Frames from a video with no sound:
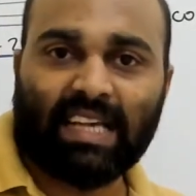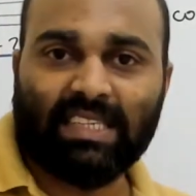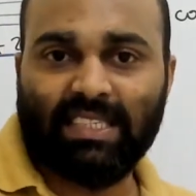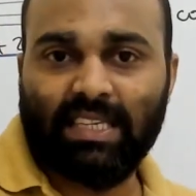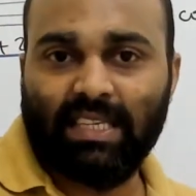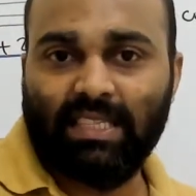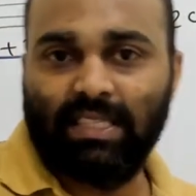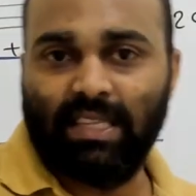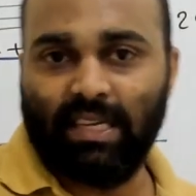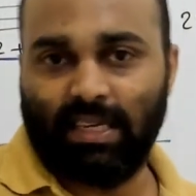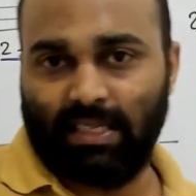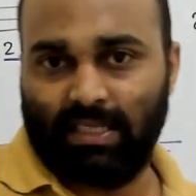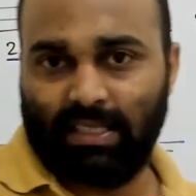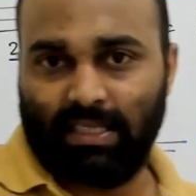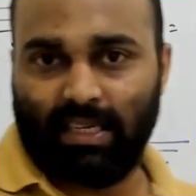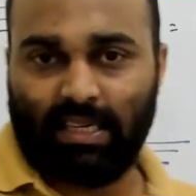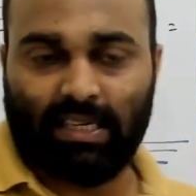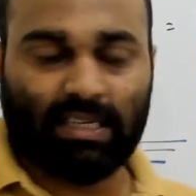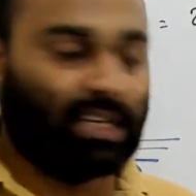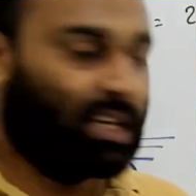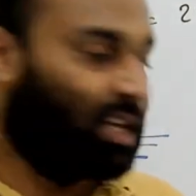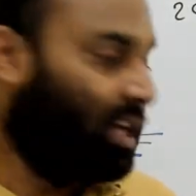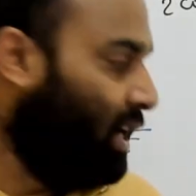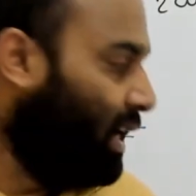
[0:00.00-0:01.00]
the
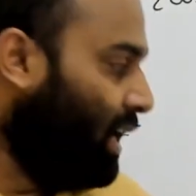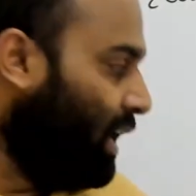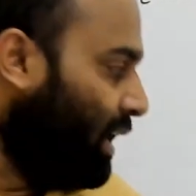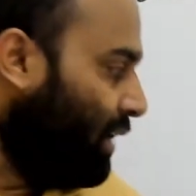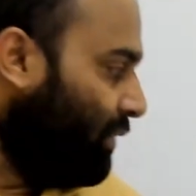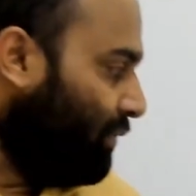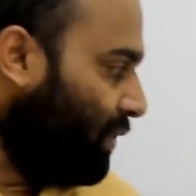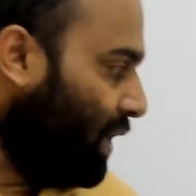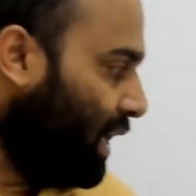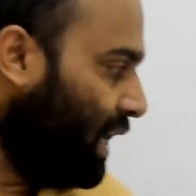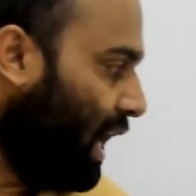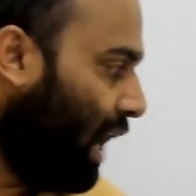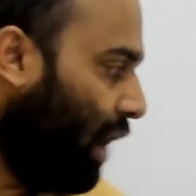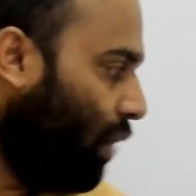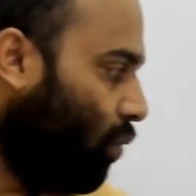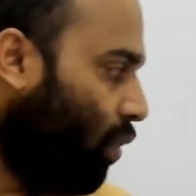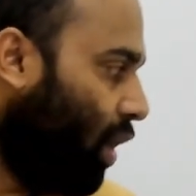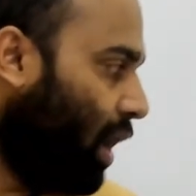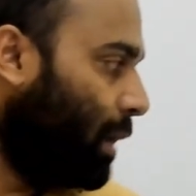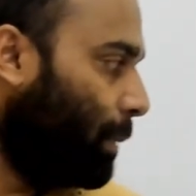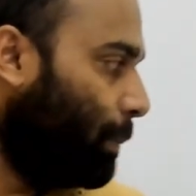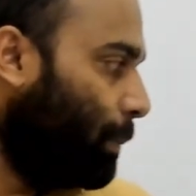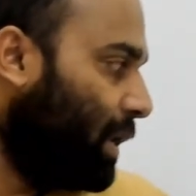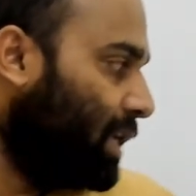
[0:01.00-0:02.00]
result. We have
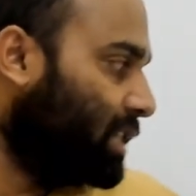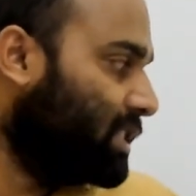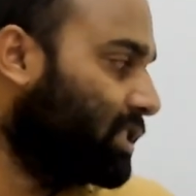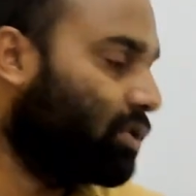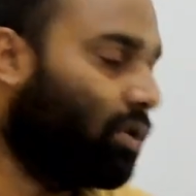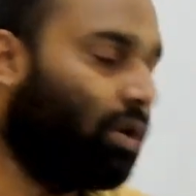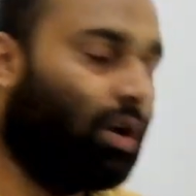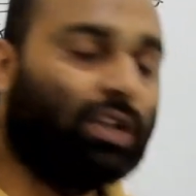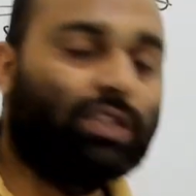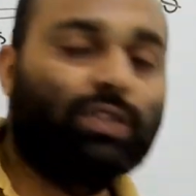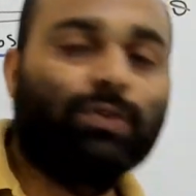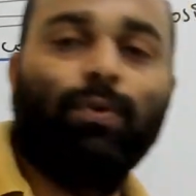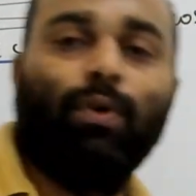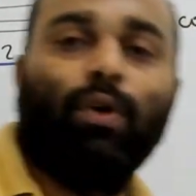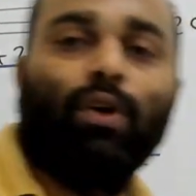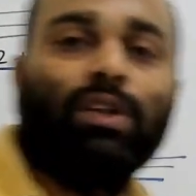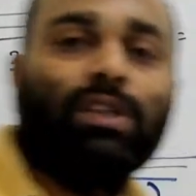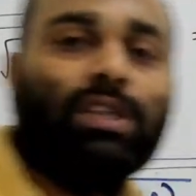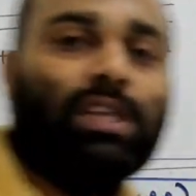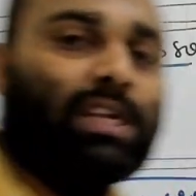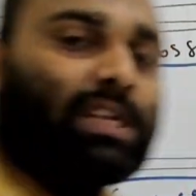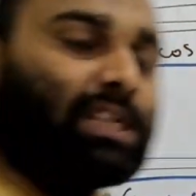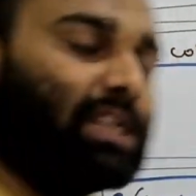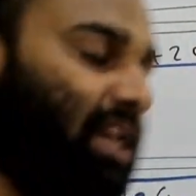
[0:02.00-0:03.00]
1 plus cos 4
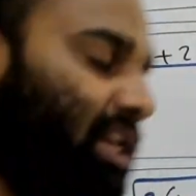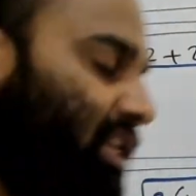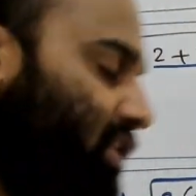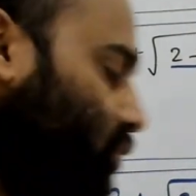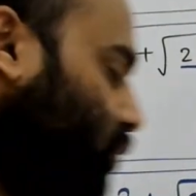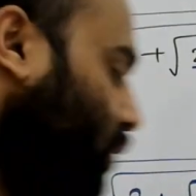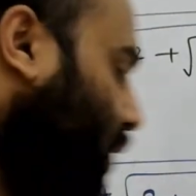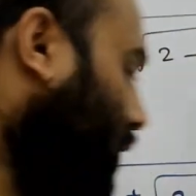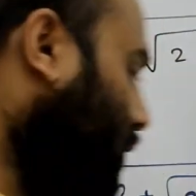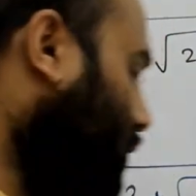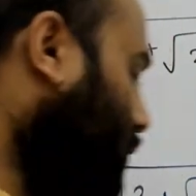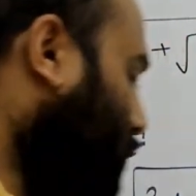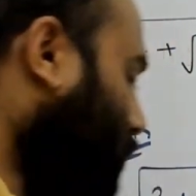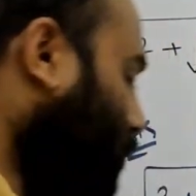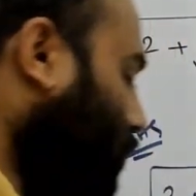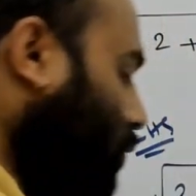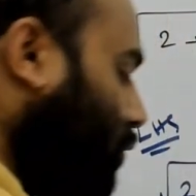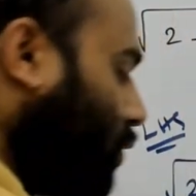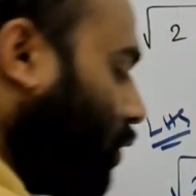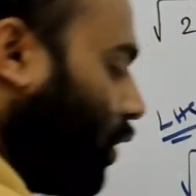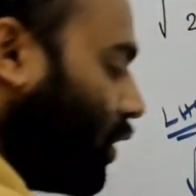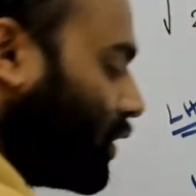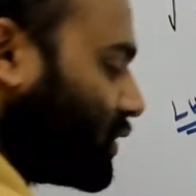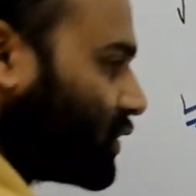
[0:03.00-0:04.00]
theta is what? 2
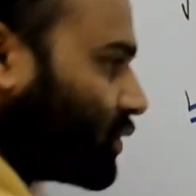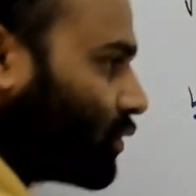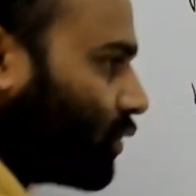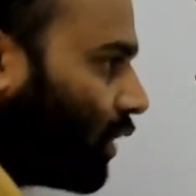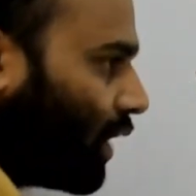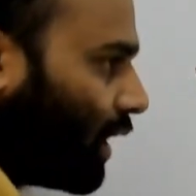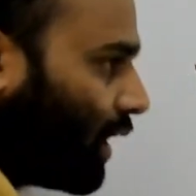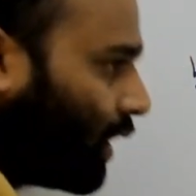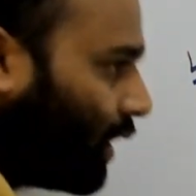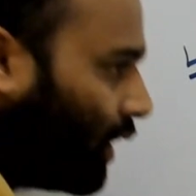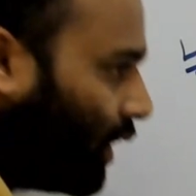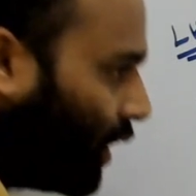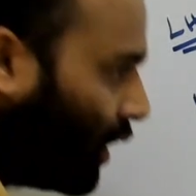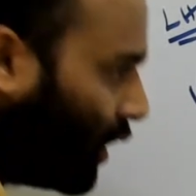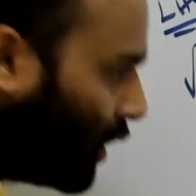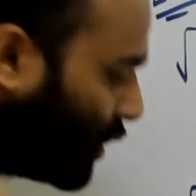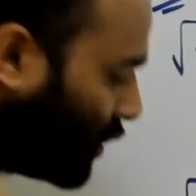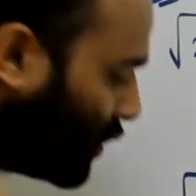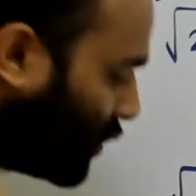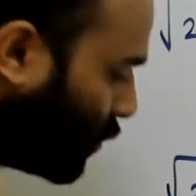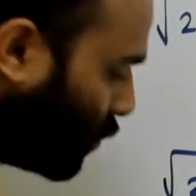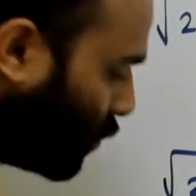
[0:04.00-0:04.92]
cos square 2